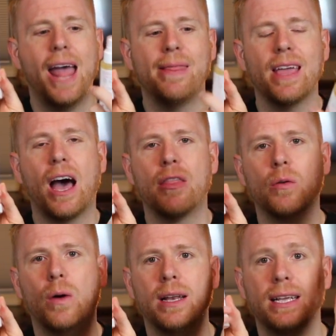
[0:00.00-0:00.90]
and the
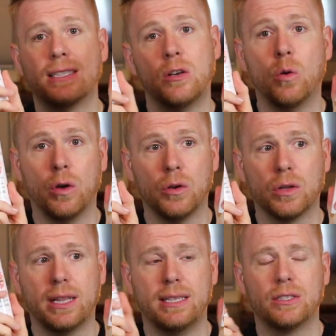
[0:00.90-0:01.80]
other one is an
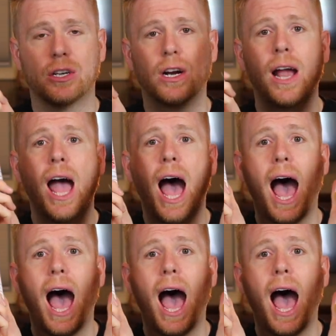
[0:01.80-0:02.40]
oil cleanser.